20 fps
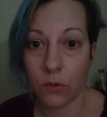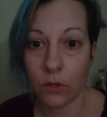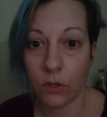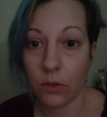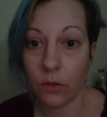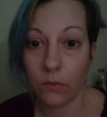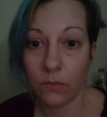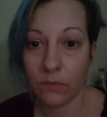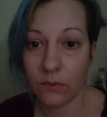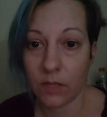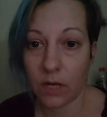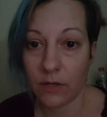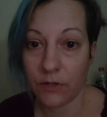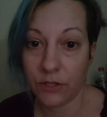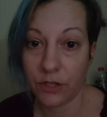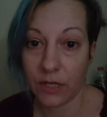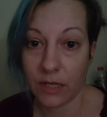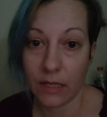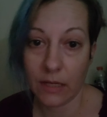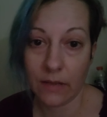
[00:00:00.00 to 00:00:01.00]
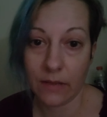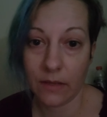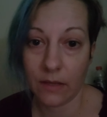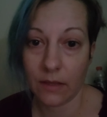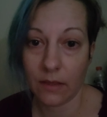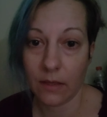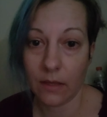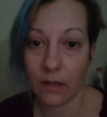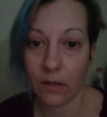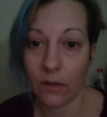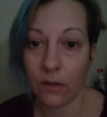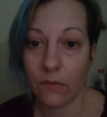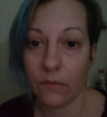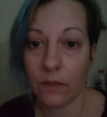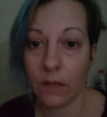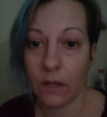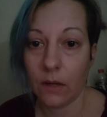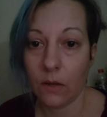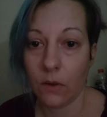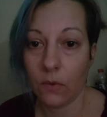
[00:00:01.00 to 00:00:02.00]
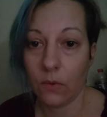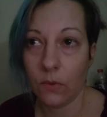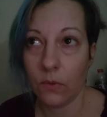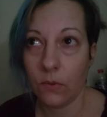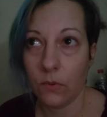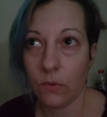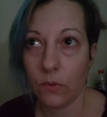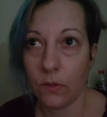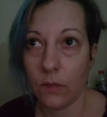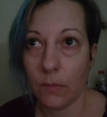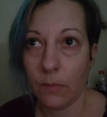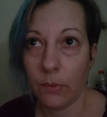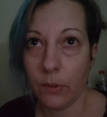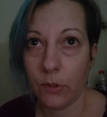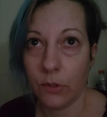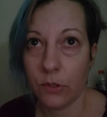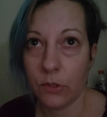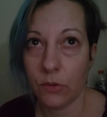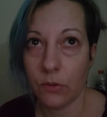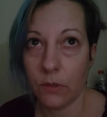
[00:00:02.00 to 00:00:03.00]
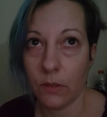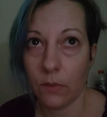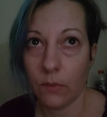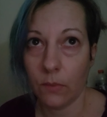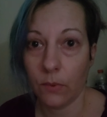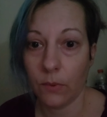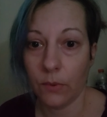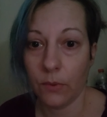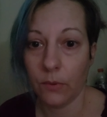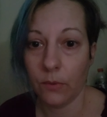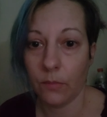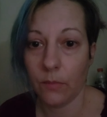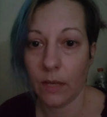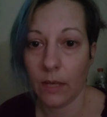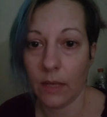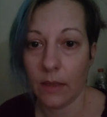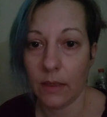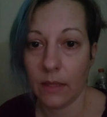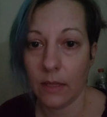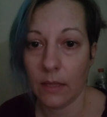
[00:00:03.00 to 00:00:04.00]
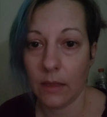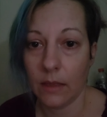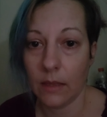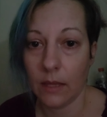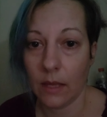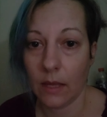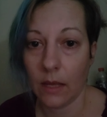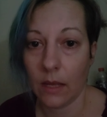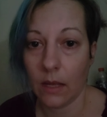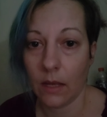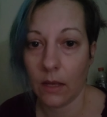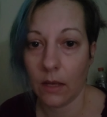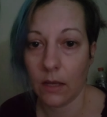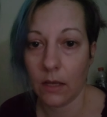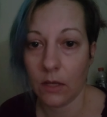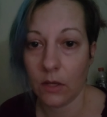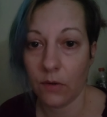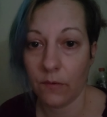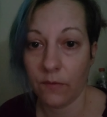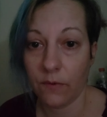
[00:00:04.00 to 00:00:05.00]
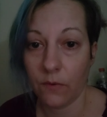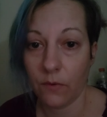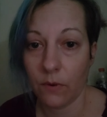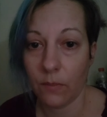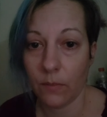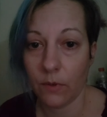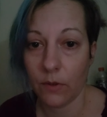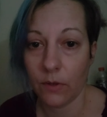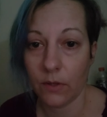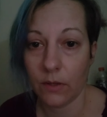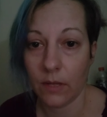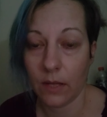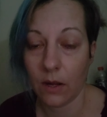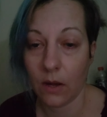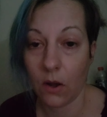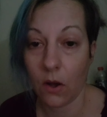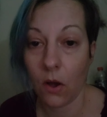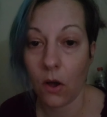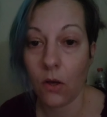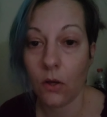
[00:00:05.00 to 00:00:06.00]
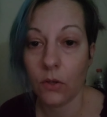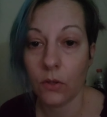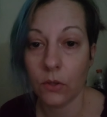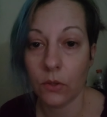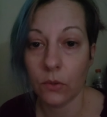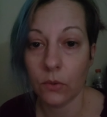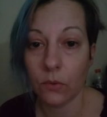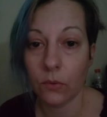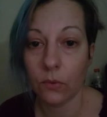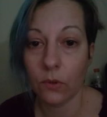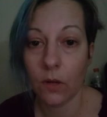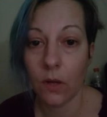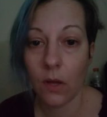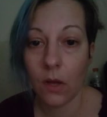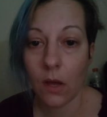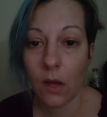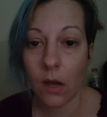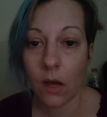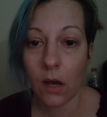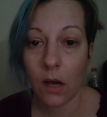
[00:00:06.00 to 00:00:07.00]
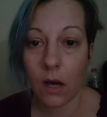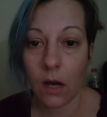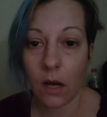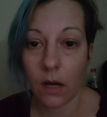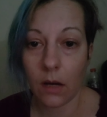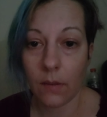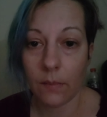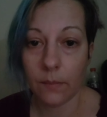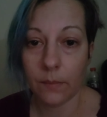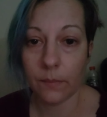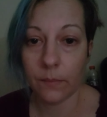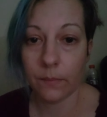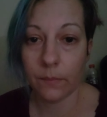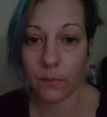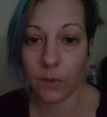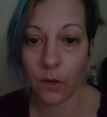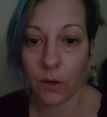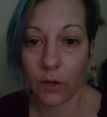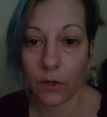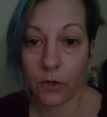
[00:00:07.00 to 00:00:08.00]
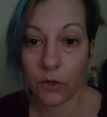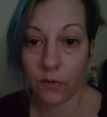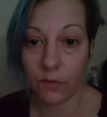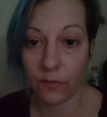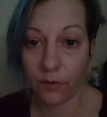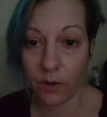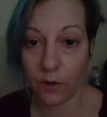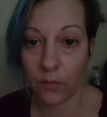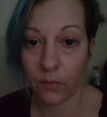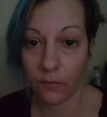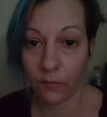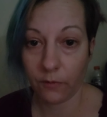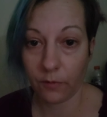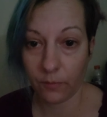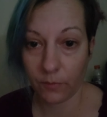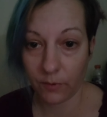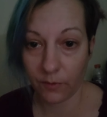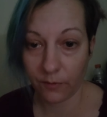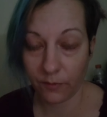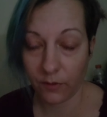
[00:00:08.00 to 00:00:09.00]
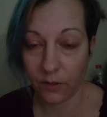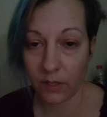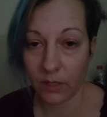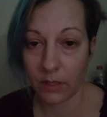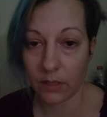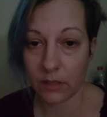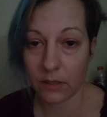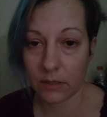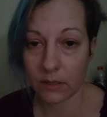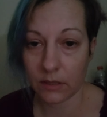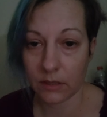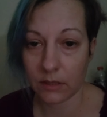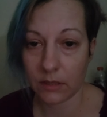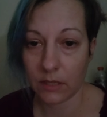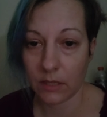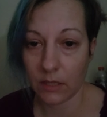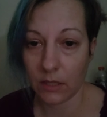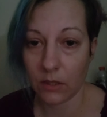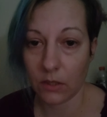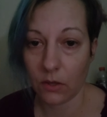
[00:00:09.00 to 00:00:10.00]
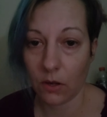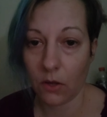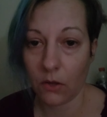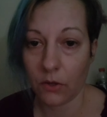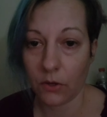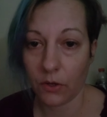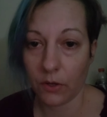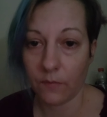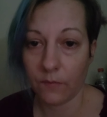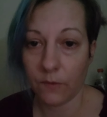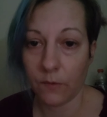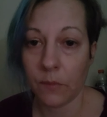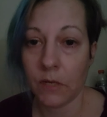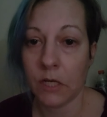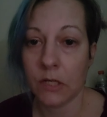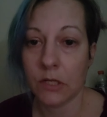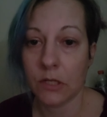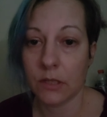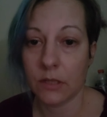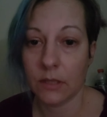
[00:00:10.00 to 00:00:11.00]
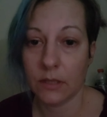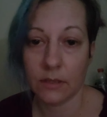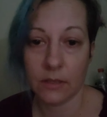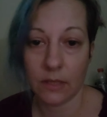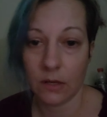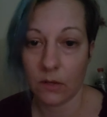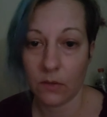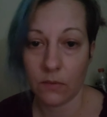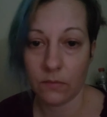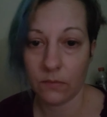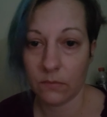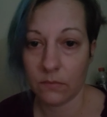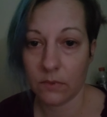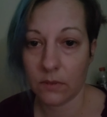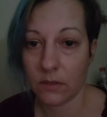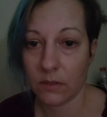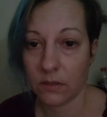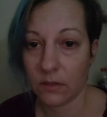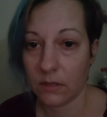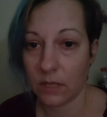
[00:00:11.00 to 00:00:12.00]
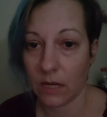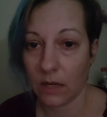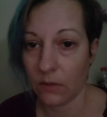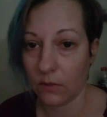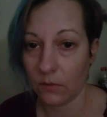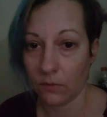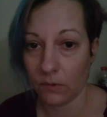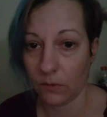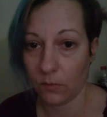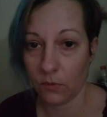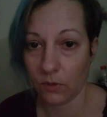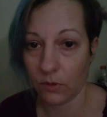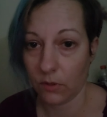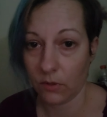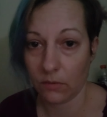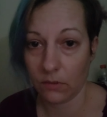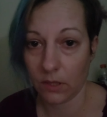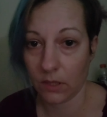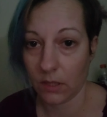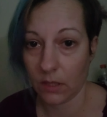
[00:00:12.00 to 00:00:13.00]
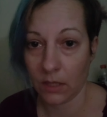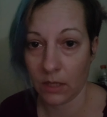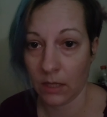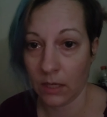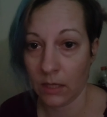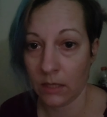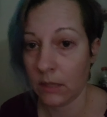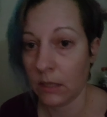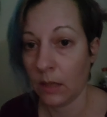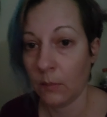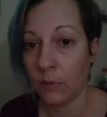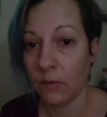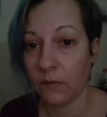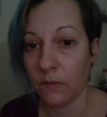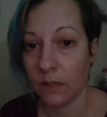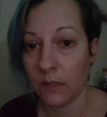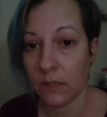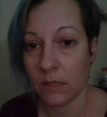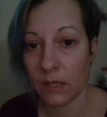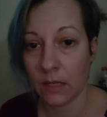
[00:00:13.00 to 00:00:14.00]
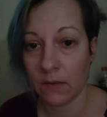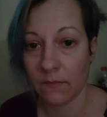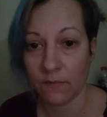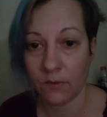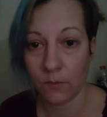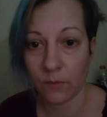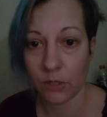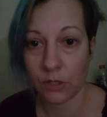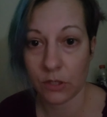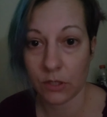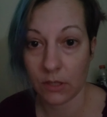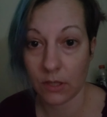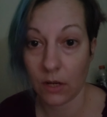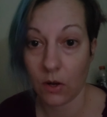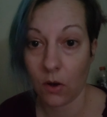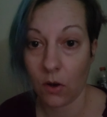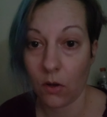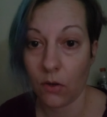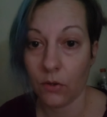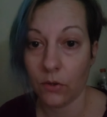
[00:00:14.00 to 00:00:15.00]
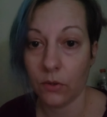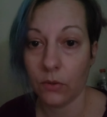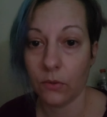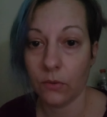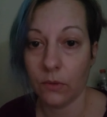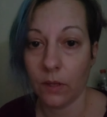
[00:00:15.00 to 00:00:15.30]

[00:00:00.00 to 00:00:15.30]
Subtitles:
You don't touch anything there. They go in the door, they put you in a room, and then they get your phone number and they call you. On your phone from the front to get all your information. Like, they don't stay in the room with you and get any type of intake information. They call you.